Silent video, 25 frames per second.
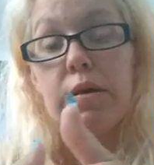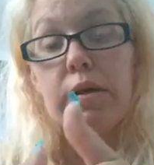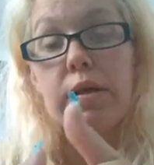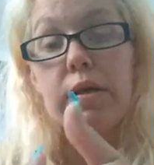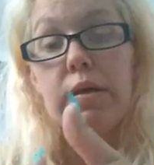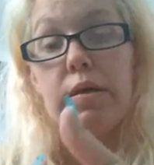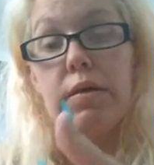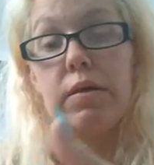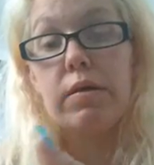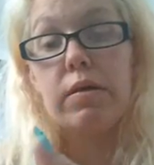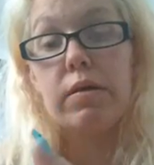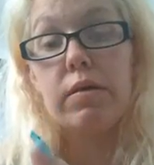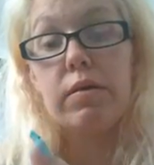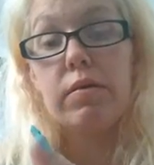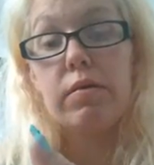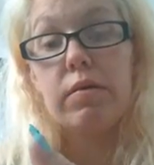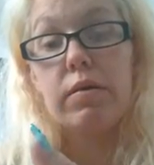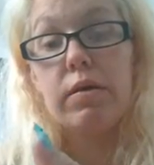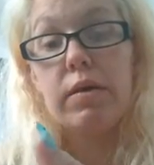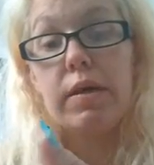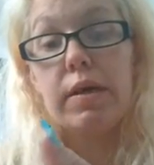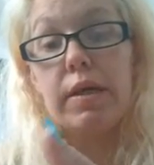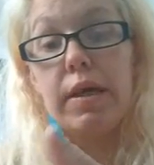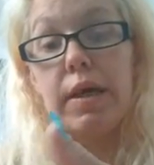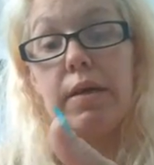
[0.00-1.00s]

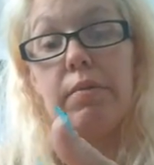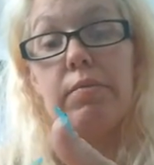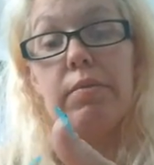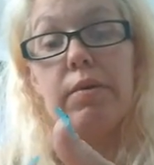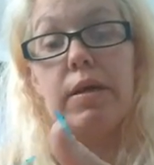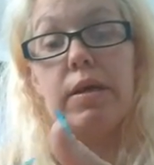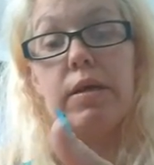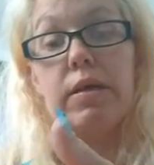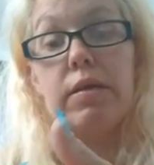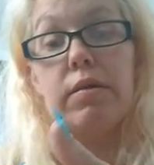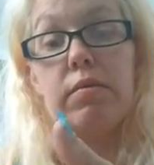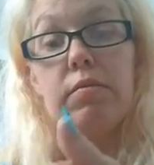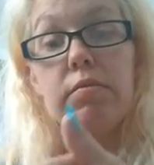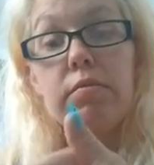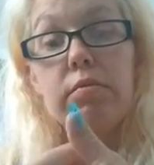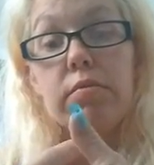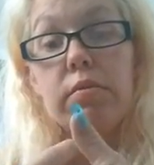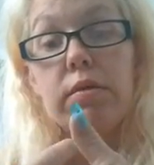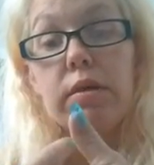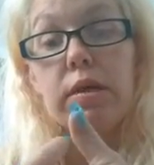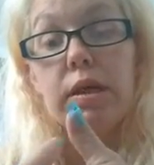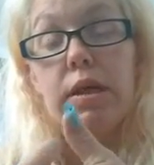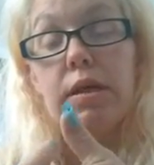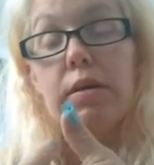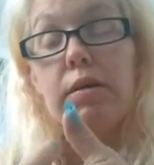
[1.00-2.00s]

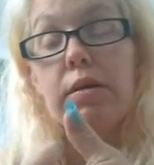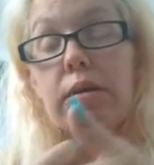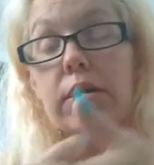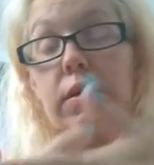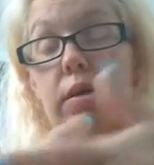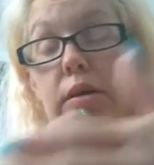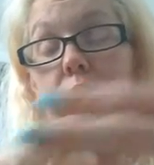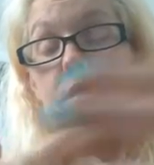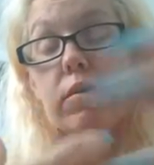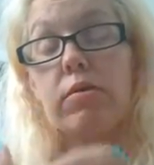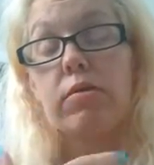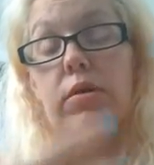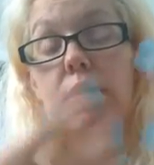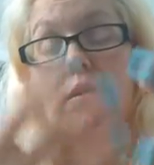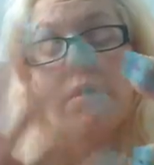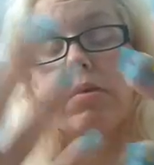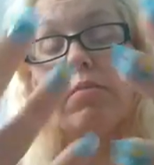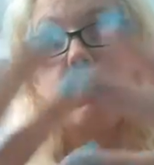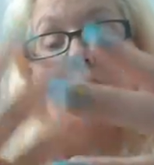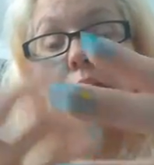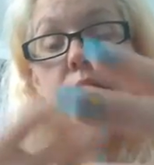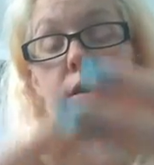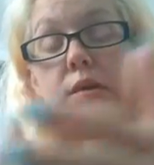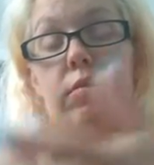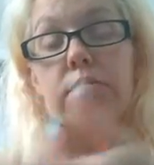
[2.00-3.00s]
showed up and was
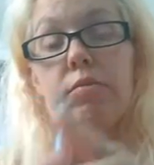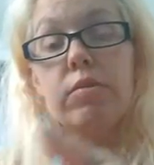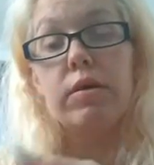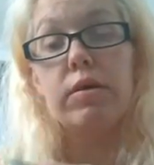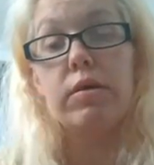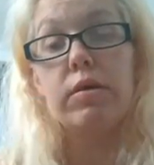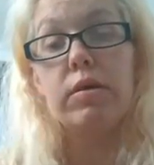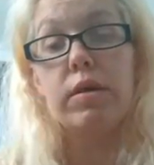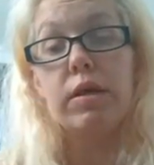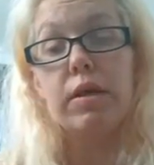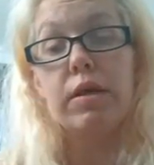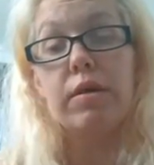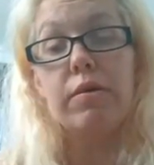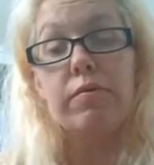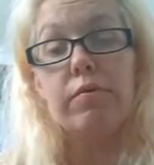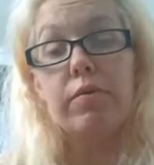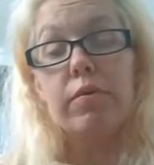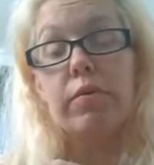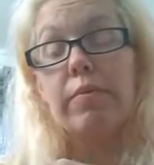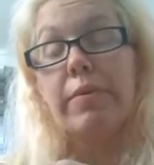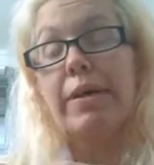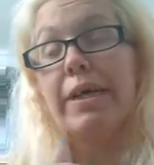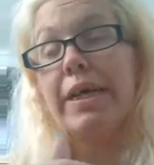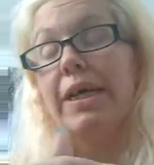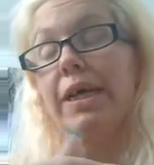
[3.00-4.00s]
there for me,
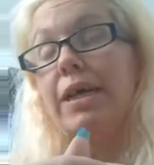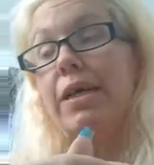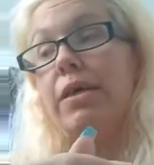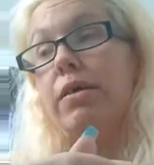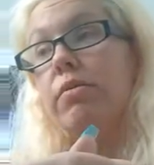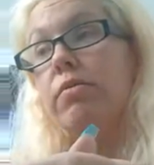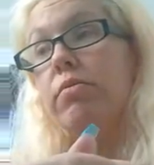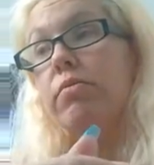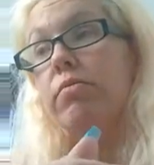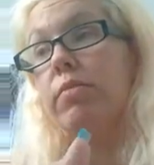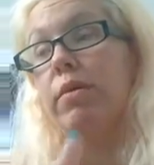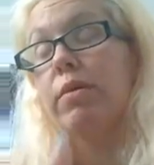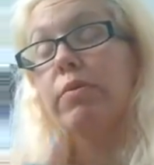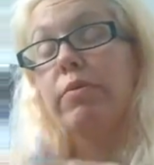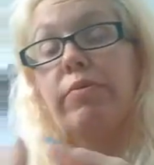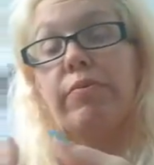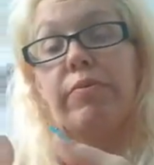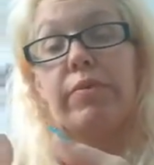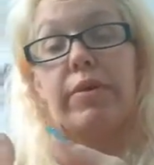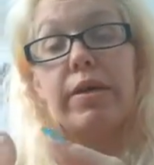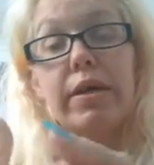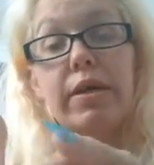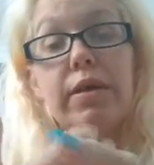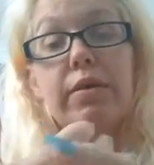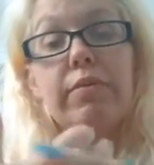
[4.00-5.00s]
made me forget
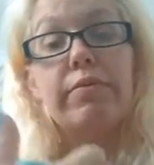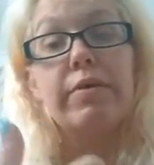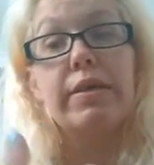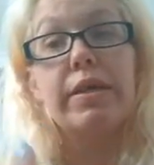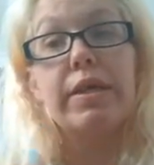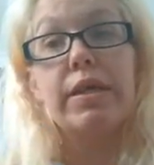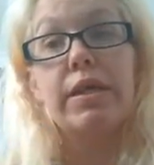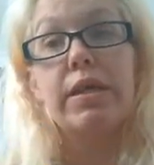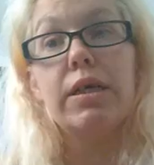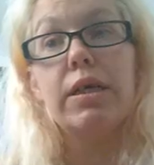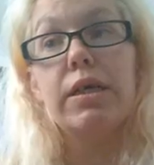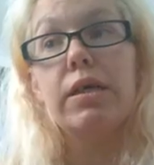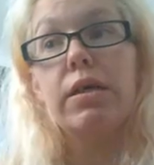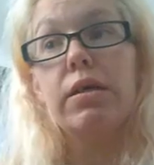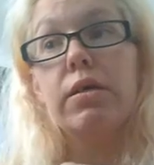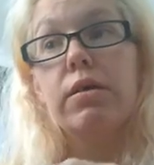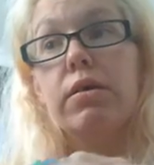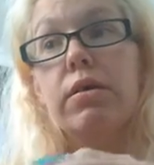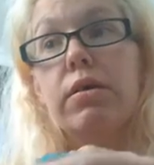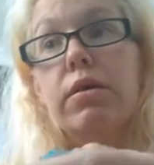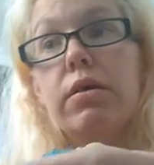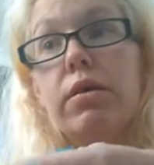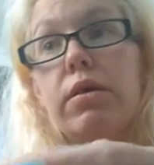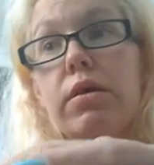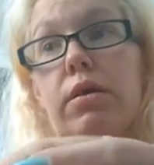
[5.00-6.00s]
everything,
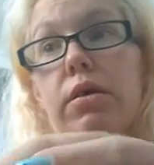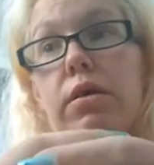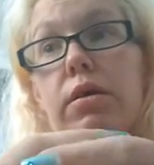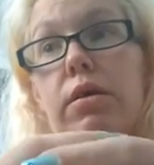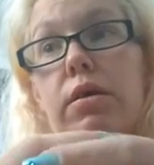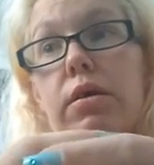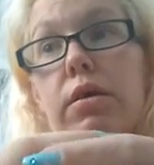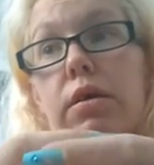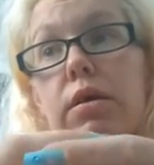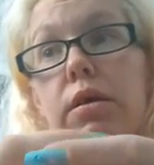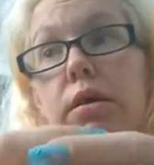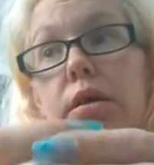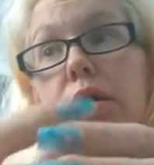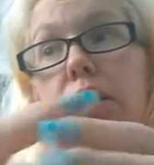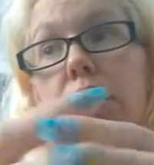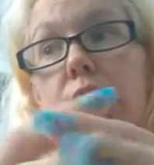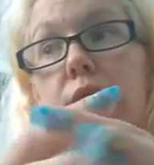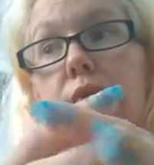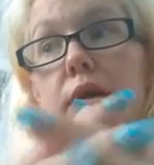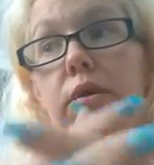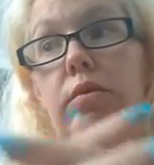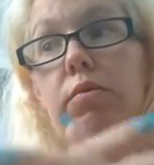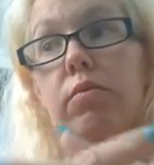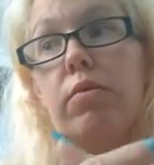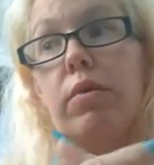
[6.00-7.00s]
while
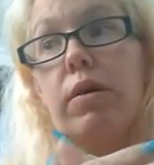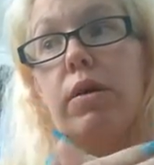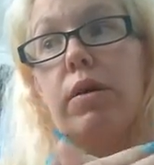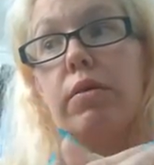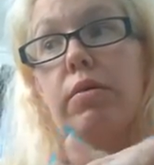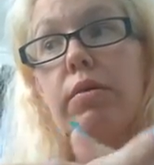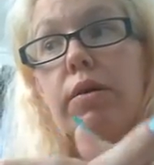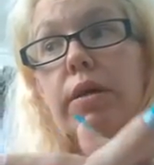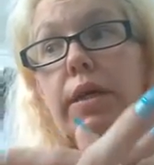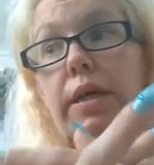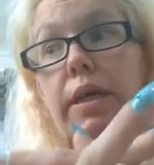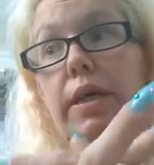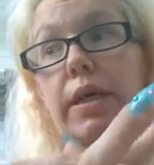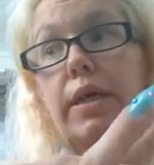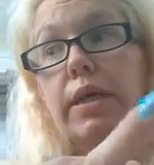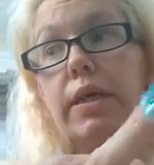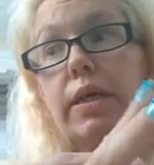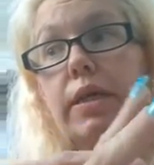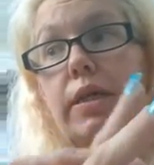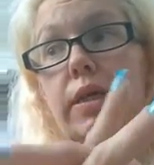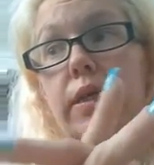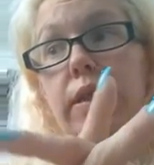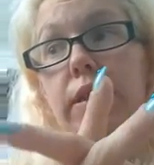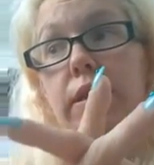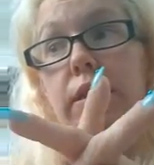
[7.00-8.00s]

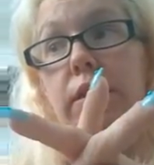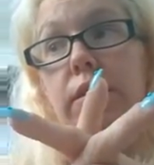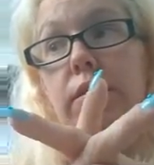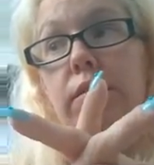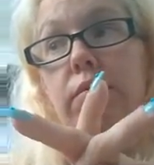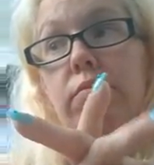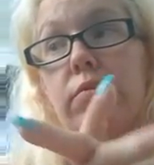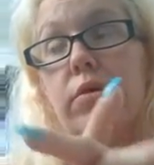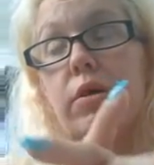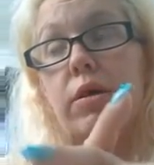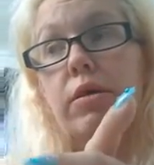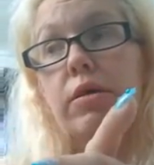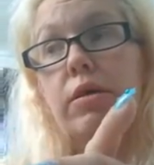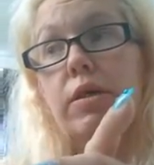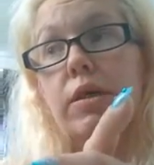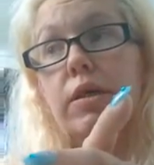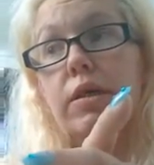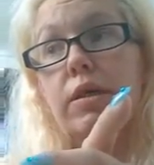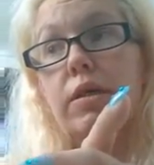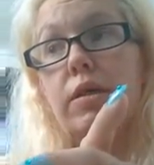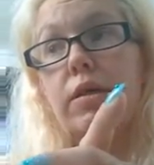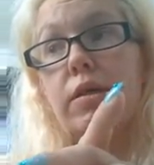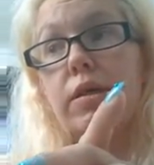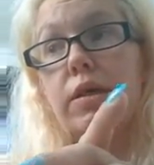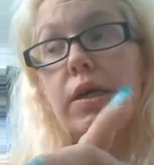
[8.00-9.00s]
this
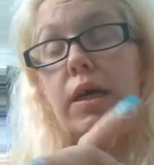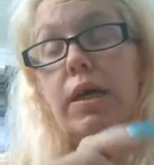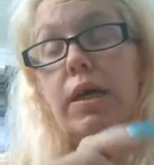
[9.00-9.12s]
ex